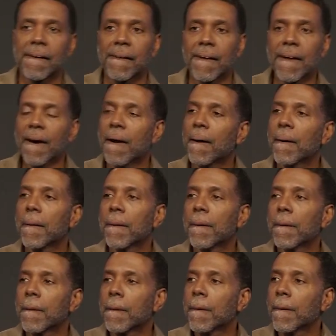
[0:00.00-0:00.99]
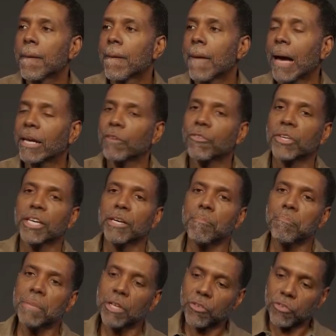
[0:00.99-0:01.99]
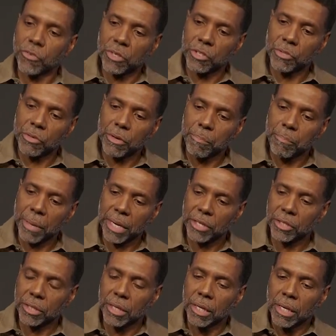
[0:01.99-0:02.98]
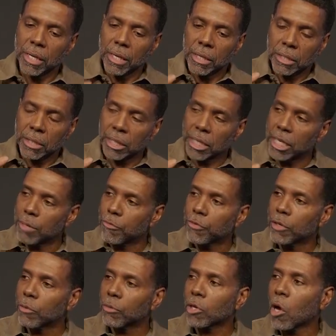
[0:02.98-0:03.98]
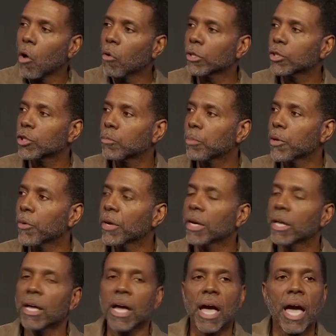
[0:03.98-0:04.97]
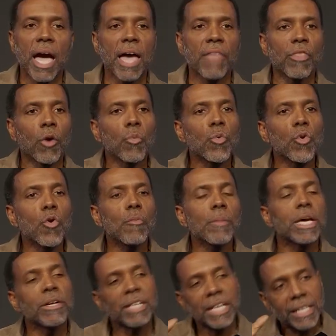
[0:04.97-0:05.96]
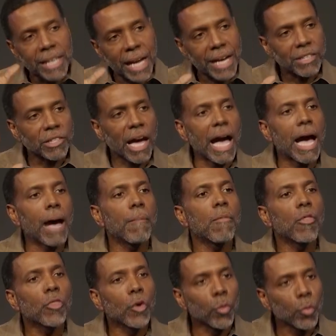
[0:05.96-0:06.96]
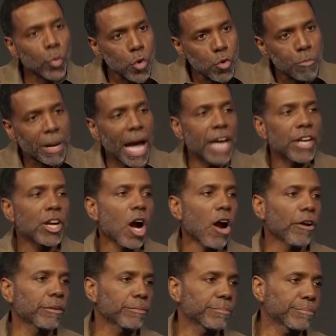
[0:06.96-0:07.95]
Yeah. I never forget ministering to a patient to get him filled with the Holy Spirit, and the room, in the daytime, the room got dark.